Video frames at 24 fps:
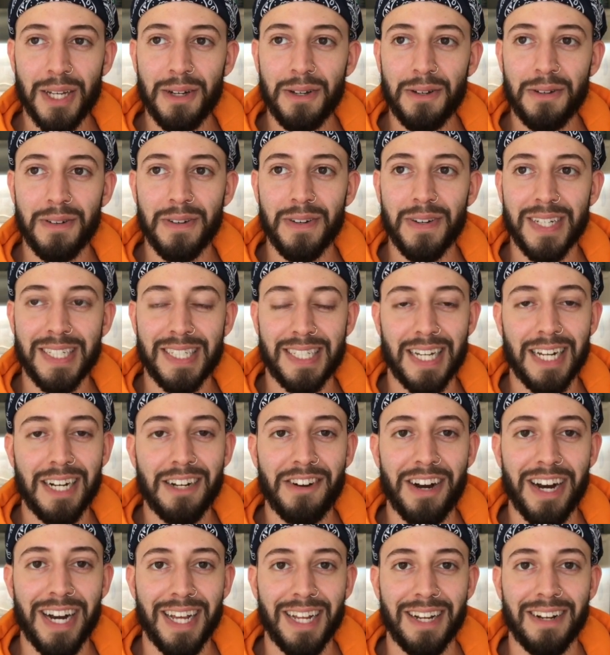so
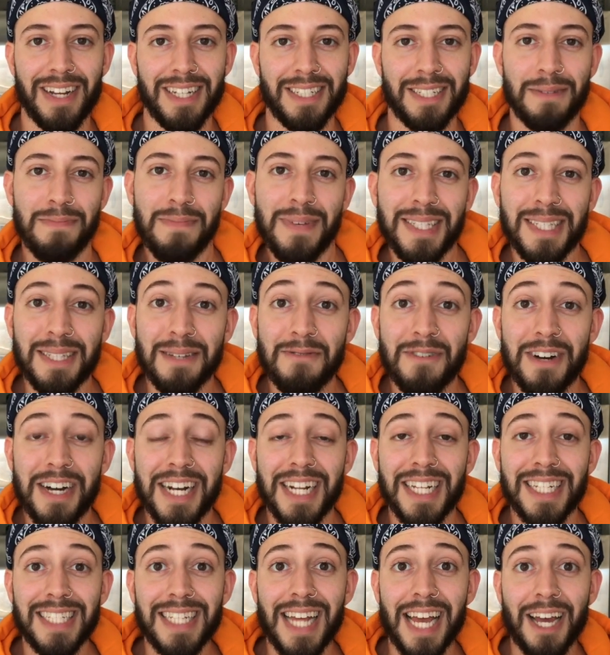exhilarating, like, to meet someone.